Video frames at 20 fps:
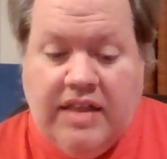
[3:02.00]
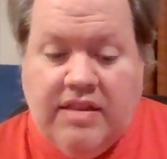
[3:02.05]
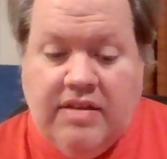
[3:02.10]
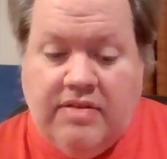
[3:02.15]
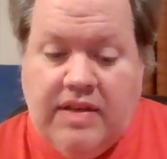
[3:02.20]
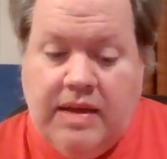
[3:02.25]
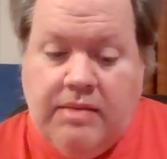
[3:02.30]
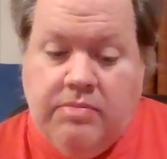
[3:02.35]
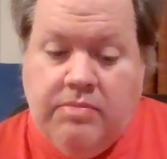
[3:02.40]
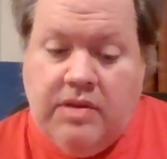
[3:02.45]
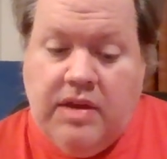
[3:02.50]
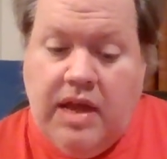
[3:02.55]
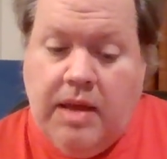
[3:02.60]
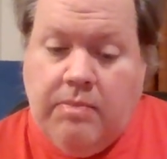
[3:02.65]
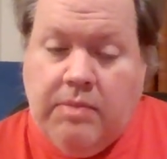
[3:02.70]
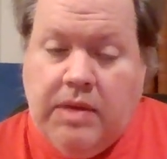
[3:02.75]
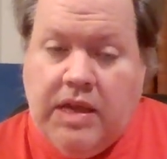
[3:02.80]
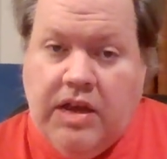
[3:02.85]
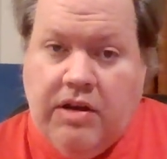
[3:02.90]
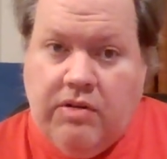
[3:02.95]
At the same
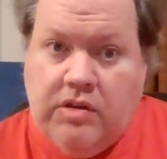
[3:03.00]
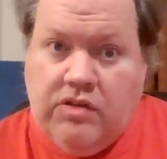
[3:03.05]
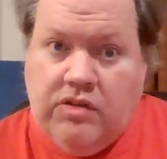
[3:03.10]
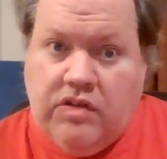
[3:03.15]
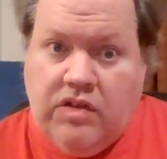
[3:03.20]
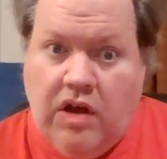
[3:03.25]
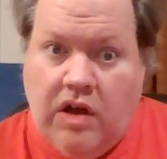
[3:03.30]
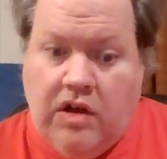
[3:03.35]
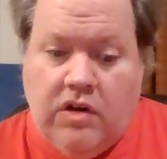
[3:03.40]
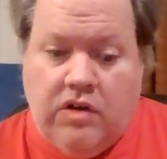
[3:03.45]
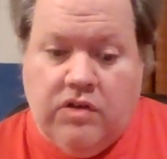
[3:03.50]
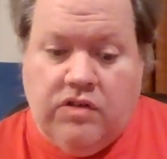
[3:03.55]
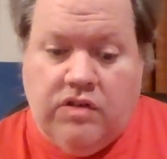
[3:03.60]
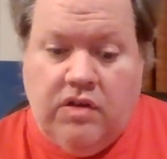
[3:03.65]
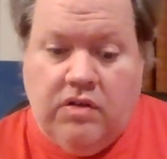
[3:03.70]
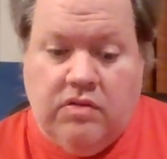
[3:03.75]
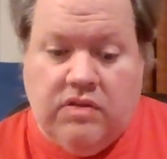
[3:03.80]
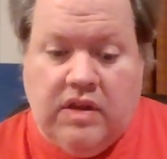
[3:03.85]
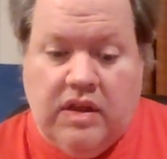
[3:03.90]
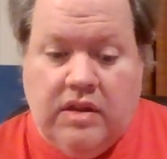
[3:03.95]
time, Karen's daughter
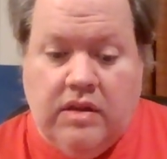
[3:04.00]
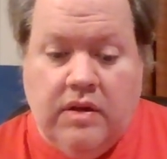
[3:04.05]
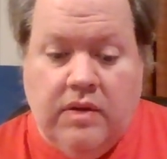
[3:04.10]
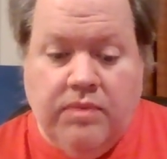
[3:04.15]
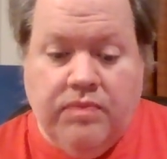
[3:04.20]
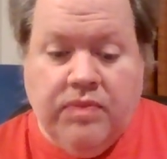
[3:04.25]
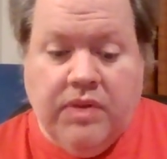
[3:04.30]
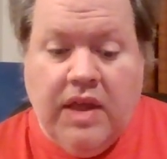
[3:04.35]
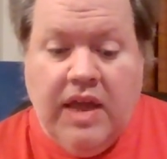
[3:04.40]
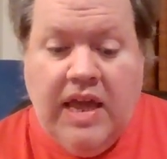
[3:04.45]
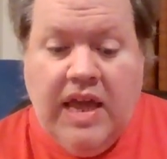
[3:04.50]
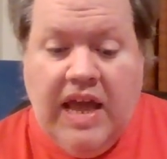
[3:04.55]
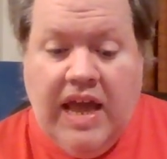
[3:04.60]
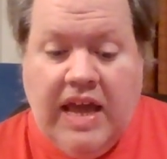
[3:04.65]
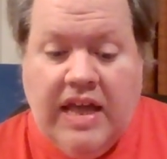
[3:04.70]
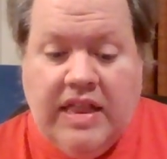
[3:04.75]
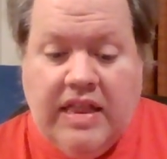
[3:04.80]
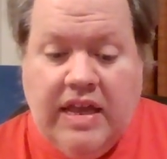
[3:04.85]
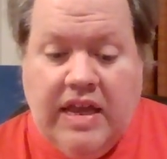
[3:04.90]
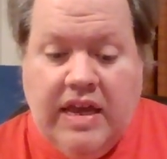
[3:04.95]
Susan,
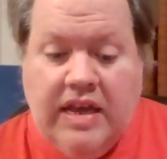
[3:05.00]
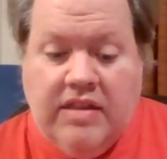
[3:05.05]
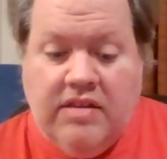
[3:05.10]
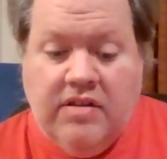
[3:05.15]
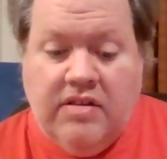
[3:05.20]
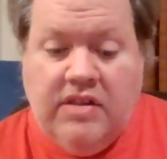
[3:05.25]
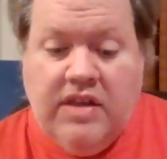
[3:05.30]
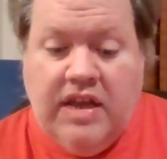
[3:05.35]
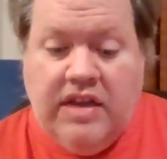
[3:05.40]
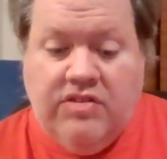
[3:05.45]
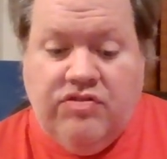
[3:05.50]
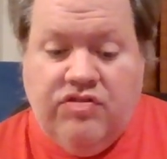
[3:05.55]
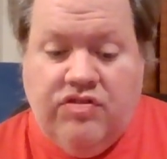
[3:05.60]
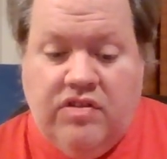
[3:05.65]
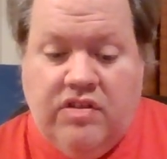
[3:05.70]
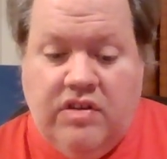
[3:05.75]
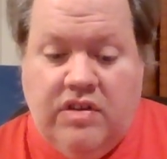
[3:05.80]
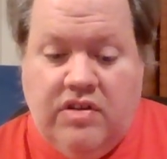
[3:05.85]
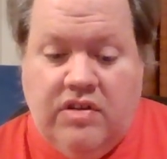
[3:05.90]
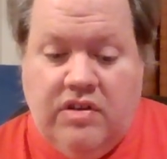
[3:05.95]
intelligent
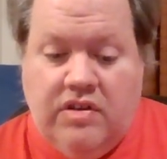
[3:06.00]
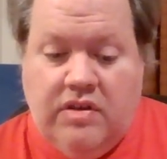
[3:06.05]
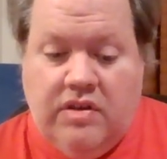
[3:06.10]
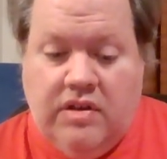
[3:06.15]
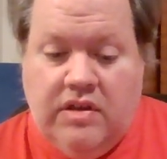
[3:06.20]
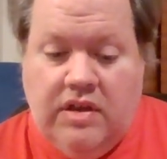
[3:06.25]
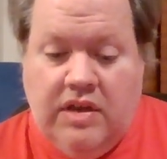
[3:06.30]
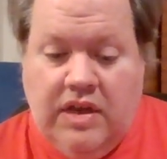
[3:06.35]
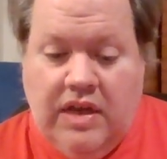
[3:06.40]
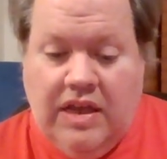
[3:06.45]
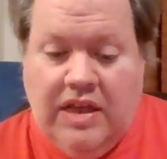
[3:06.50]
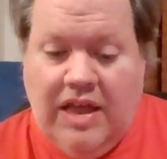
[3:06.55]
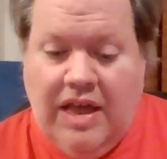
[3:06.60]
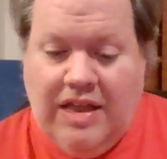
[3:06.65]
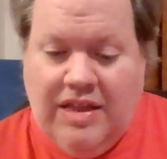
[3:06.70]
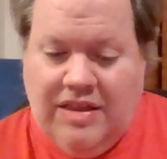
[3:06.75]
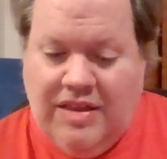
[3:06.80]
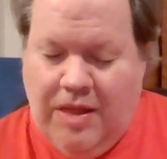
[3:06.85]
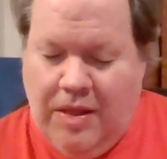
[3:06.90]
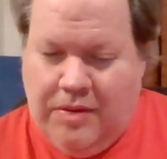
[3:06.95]

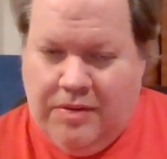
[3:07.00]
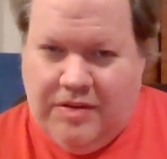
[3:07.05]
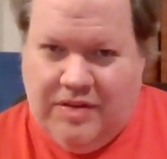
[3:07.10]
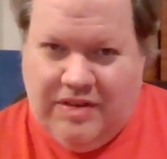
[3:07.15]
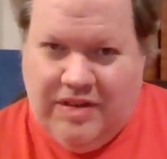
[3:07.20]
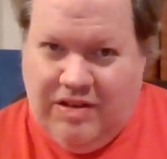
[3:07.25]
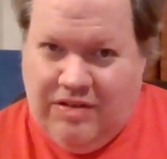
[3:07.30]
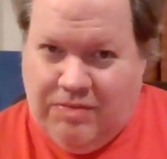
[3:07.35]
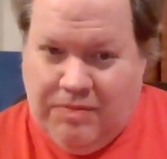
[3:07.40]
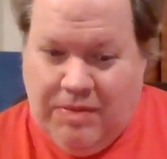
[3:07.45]
but